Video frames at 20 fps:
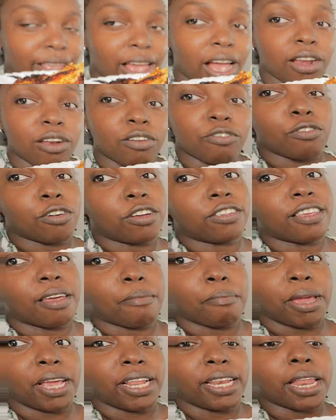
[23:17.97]
and of course I
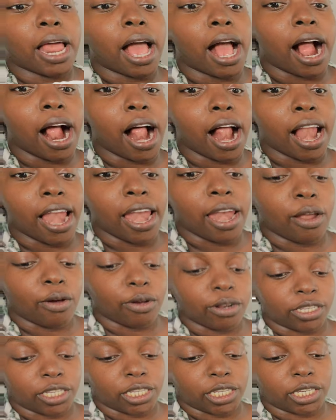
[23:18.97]
made a
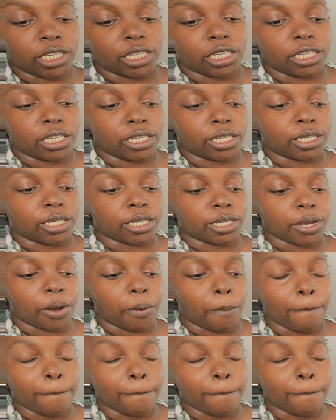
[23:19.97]
lot